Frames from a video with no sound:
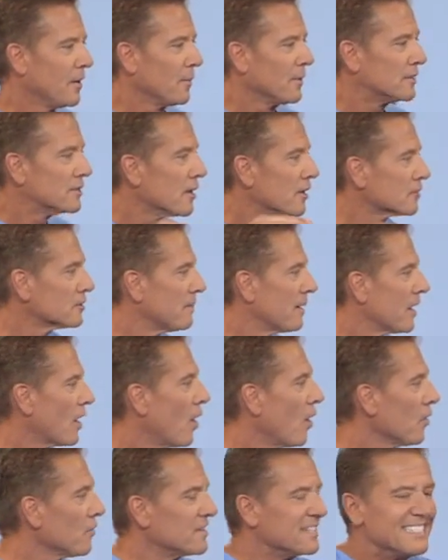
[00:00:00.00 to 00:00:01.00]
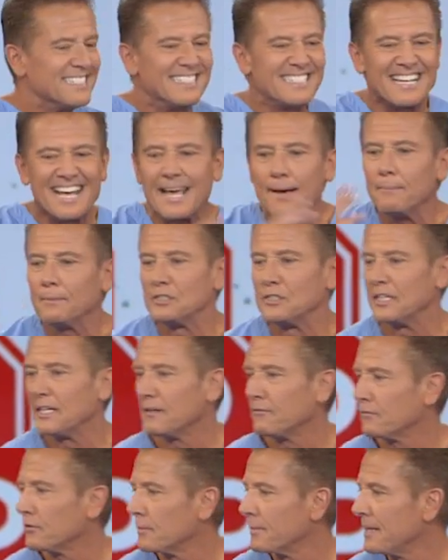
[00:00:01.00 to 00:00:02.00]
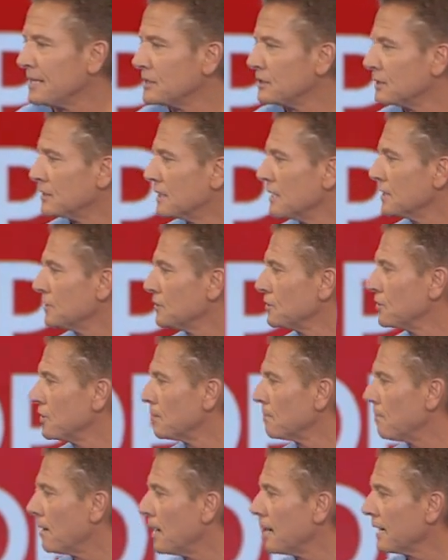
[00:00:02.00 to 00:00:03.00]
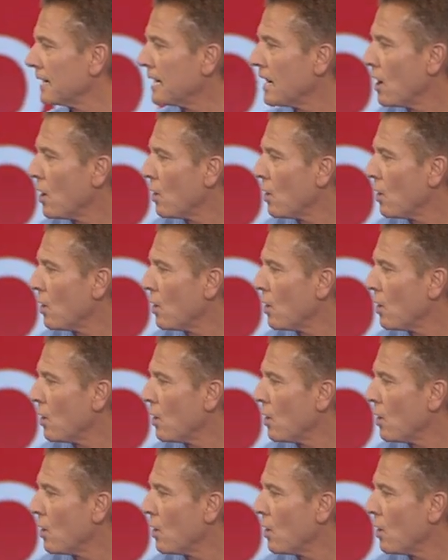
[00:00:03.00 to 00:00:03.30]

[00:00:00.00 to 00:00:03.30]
We talked about all the damage that inflammation does in your body.